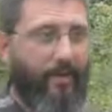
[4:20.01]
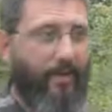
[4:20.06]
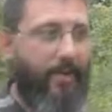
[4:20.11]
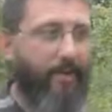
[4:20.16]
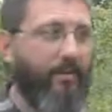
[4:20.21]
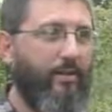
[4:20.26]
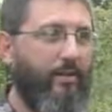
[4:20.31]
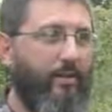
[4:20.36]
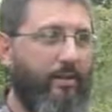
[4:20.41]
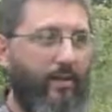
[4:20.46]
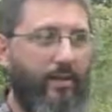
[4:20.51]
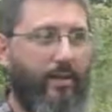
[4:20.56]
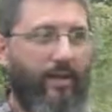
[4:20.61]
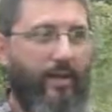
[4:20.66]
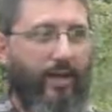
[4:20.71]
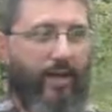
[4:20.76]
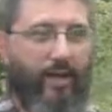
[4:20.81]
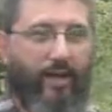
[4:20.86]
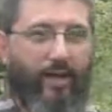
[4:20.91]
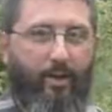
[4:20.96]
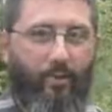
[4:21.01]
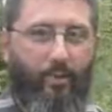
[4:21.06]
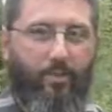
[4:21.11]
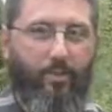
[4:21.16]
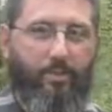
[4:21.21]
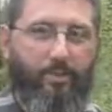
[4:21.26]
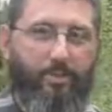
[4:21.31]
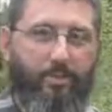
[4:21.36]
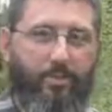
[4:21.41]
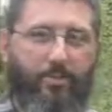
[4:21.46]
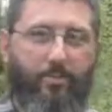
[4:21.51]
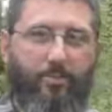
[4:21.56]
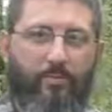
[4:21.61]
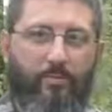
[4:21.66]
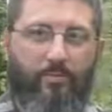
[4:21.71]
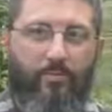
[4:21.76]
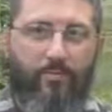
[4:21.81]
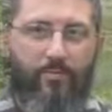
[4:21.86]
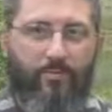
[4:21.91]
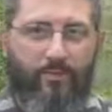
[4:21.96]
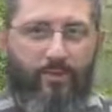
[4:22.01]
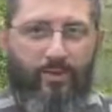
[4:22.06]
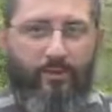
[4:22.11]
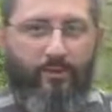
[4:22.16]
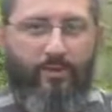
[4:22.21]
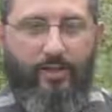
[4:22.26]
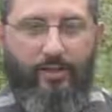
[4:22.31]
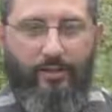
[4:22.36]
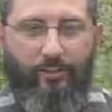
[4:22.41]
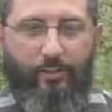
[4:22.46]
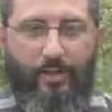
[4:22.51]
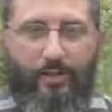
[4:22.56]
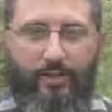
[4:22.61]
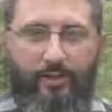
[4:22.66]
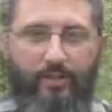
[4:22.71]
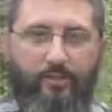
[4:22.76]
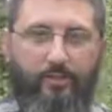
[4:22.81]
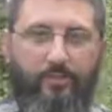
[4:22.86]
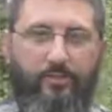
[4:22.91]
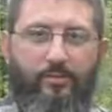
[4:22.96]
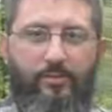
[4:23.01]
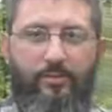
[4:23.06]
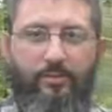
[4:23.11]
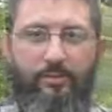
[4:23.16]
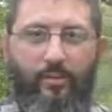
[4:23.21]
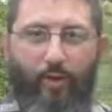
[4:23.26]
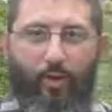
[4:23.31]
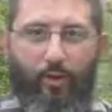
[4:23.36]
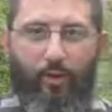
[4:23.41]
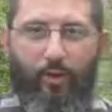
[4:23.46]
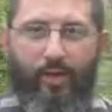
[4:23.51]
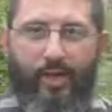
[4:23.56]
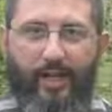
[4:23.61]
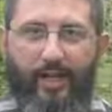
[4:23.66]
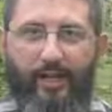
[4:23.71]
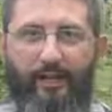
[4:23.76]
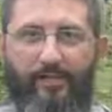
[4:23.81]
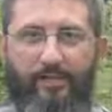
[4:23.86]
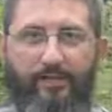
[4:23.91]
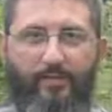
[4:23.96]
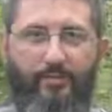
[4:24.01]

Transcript: Uh, worship Him seven days a week, all day